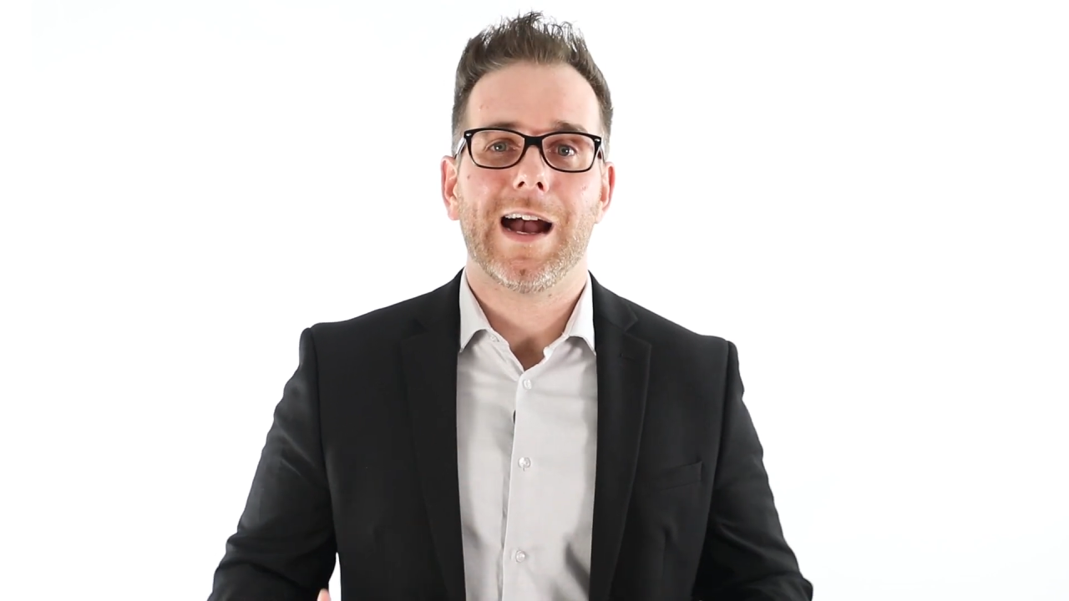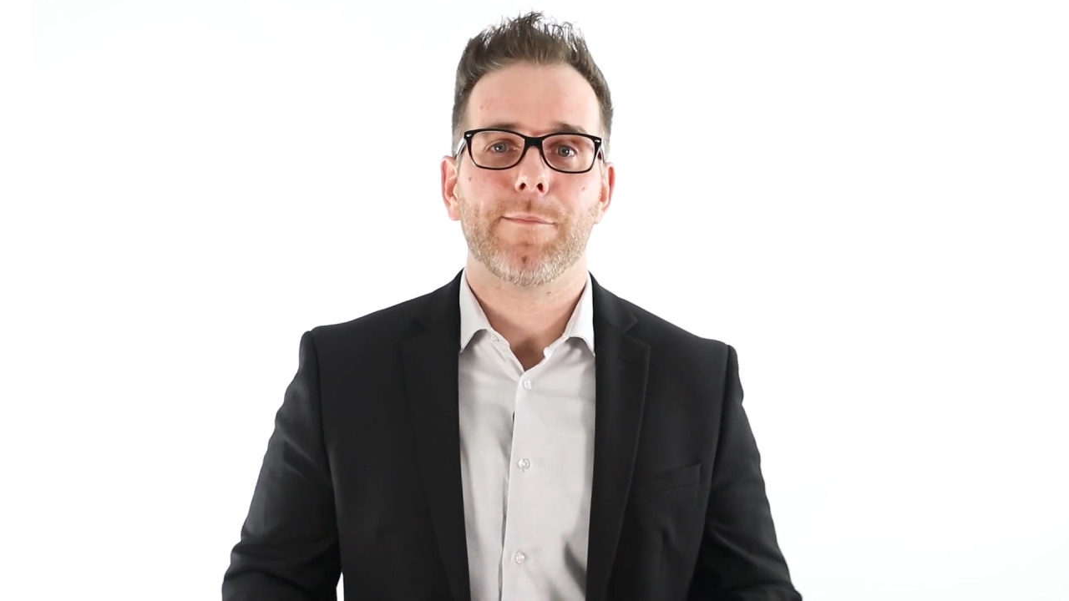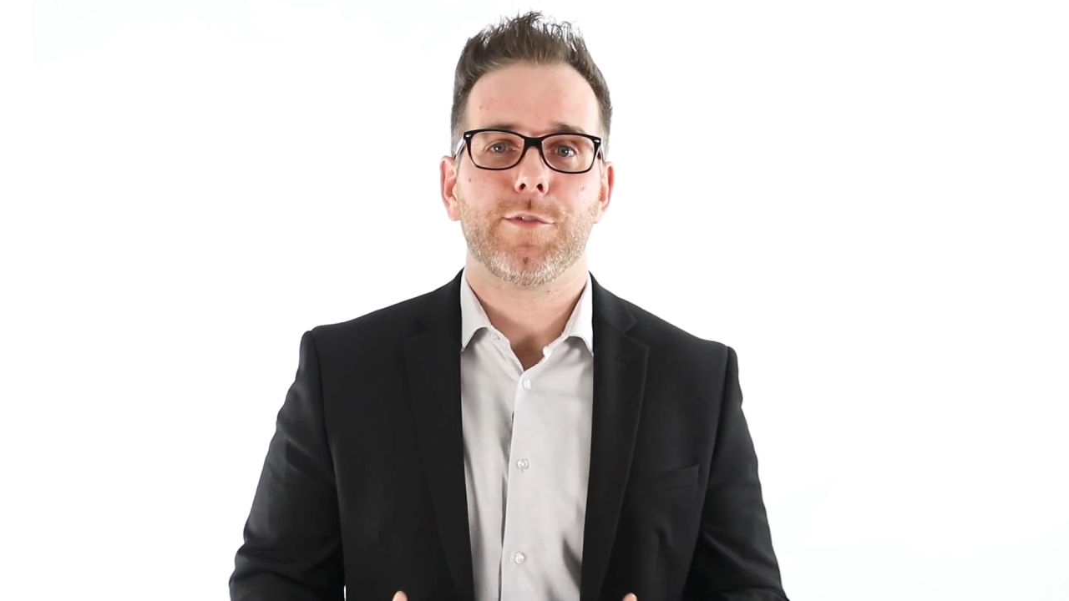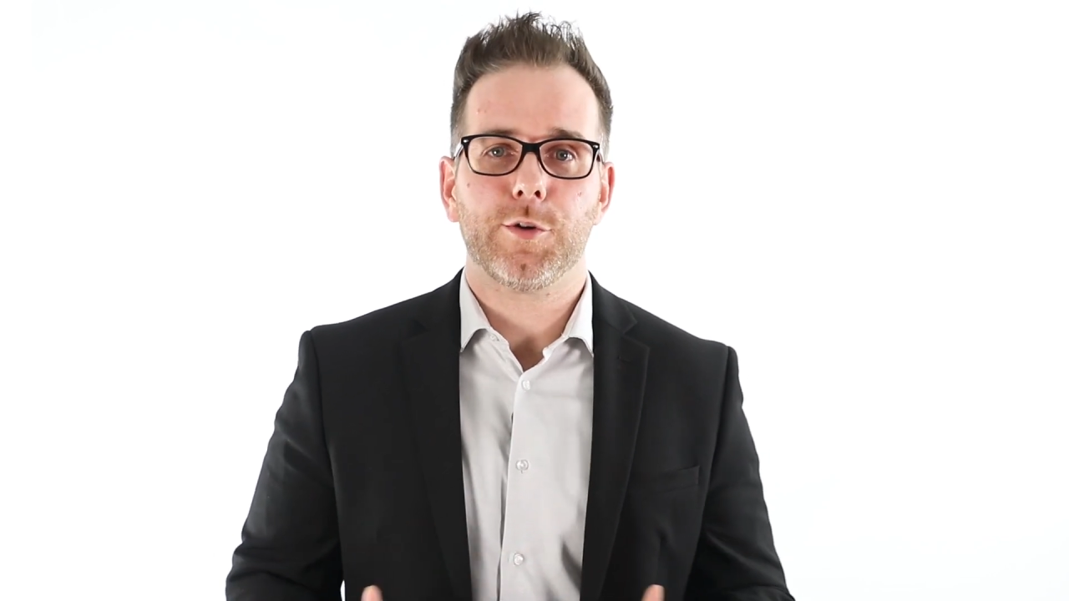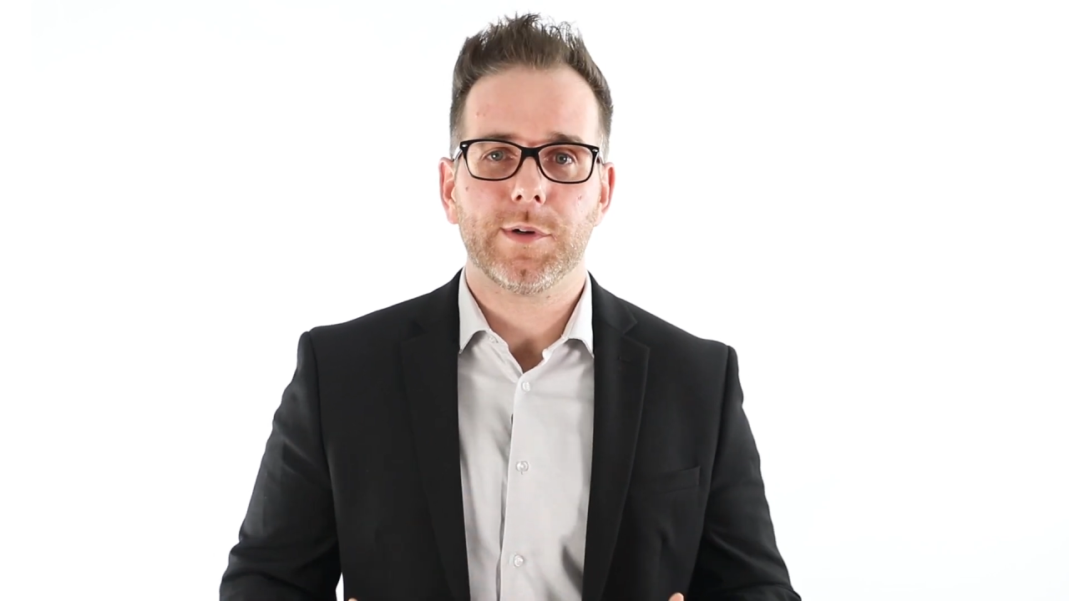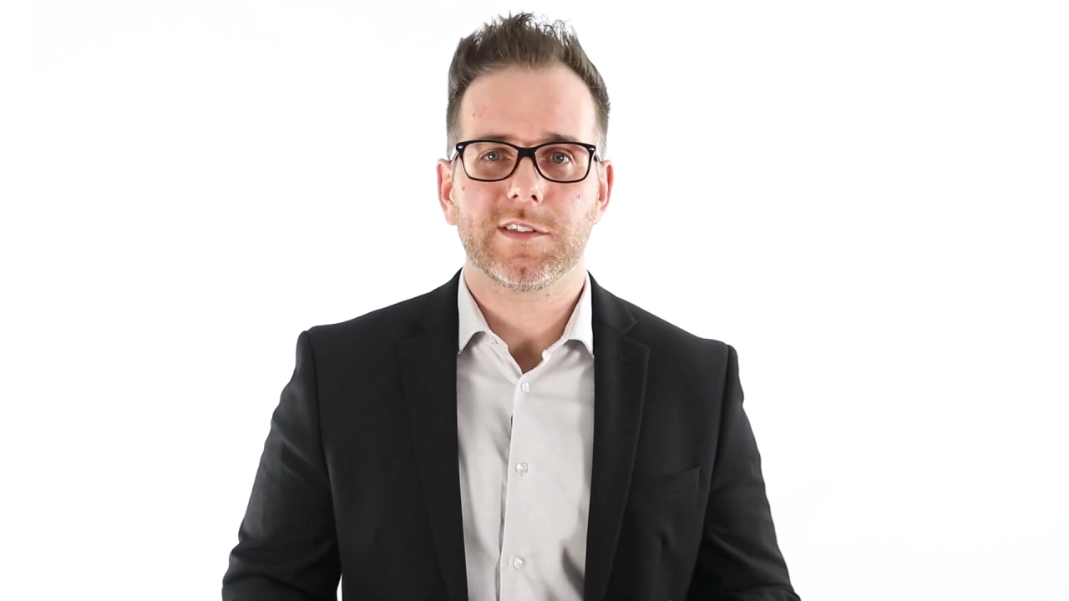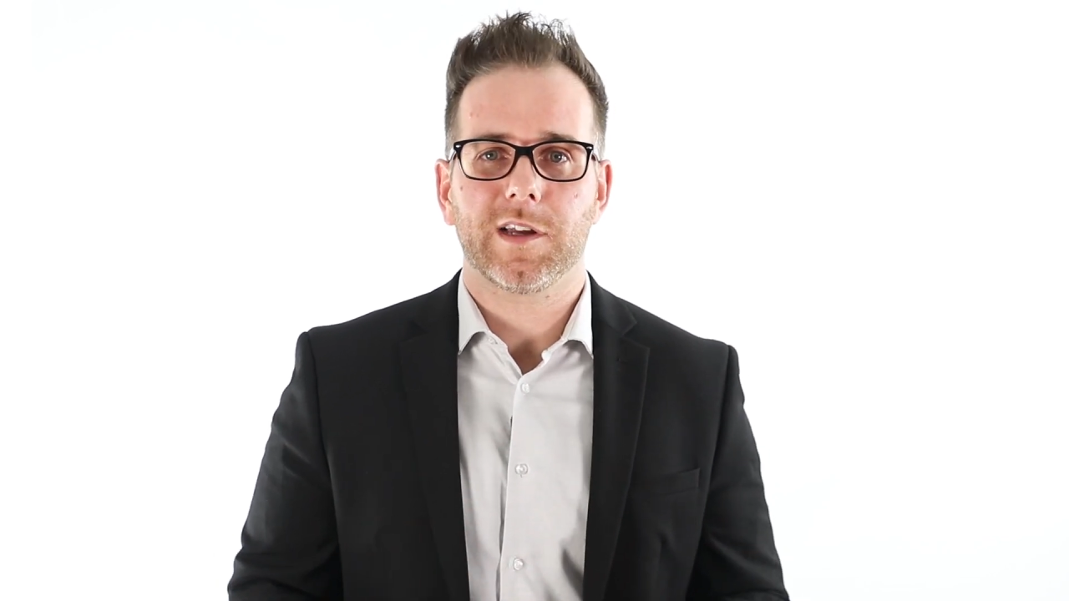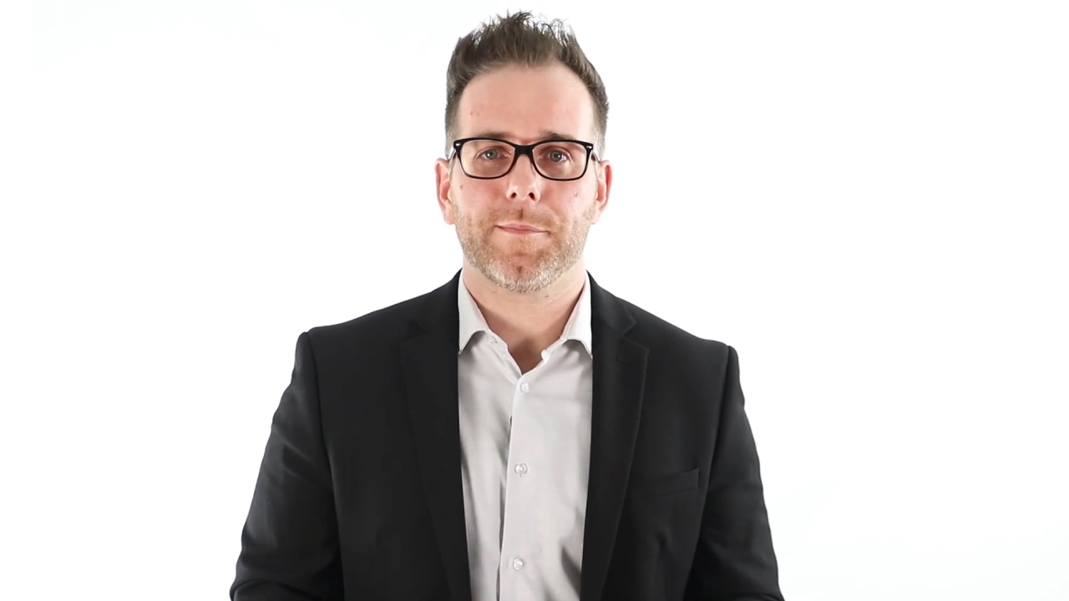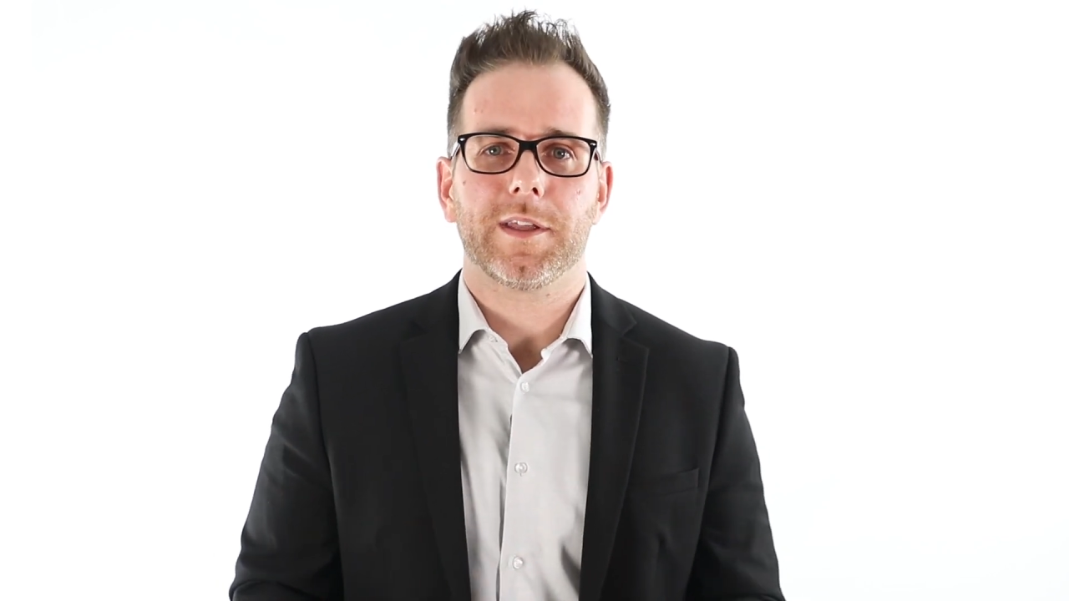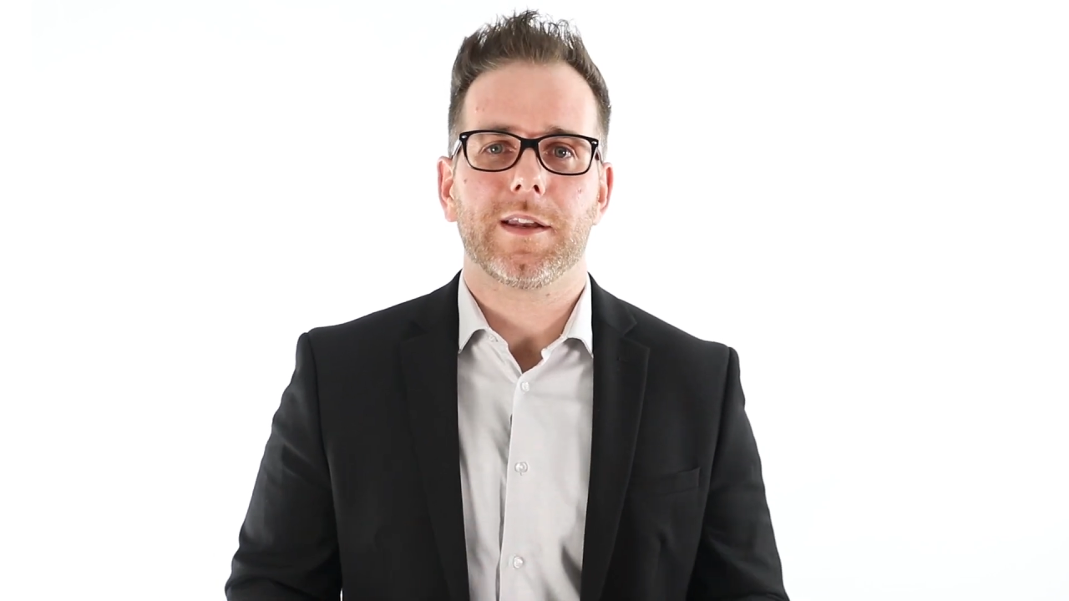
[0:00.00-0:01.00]
I'm doing
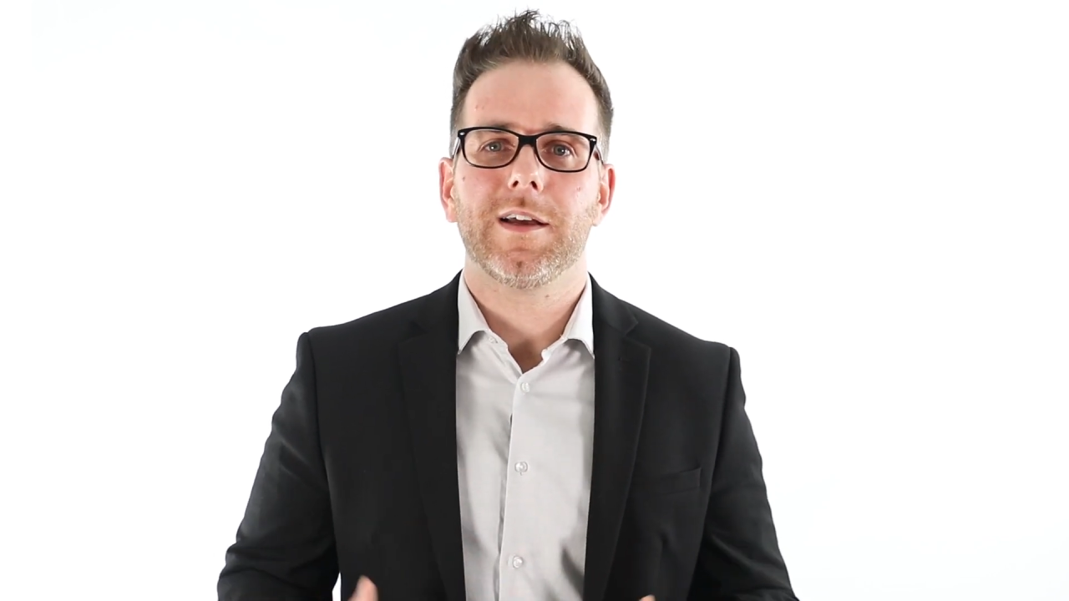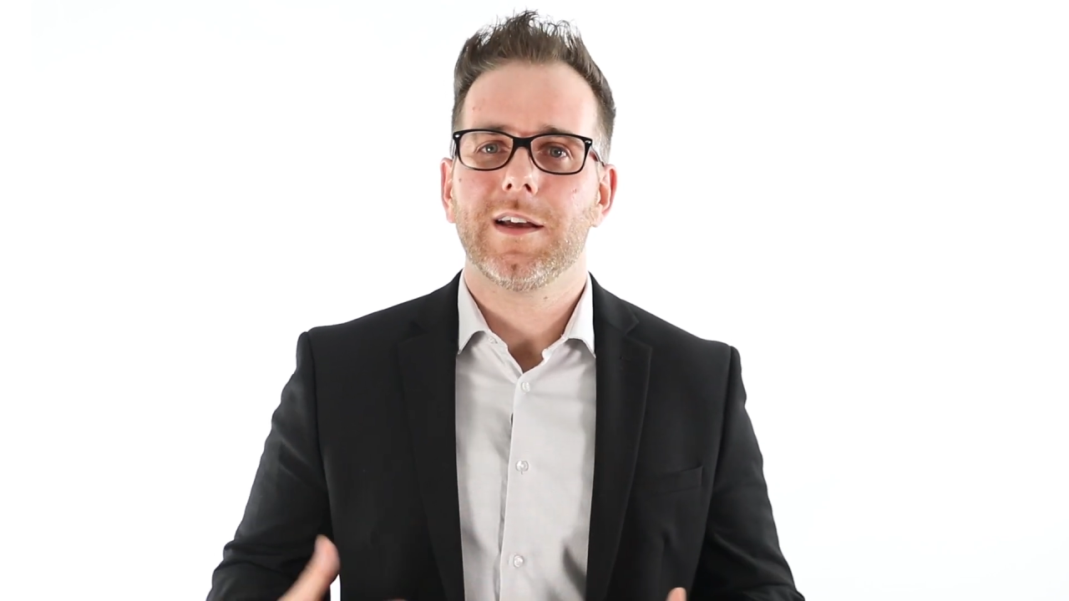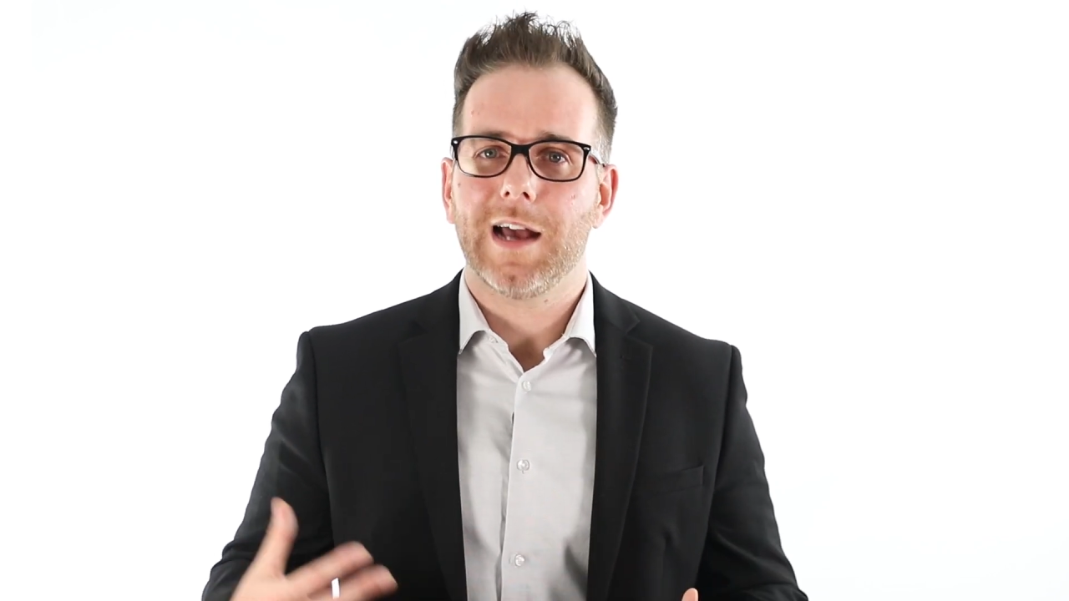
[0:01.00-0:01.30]
something.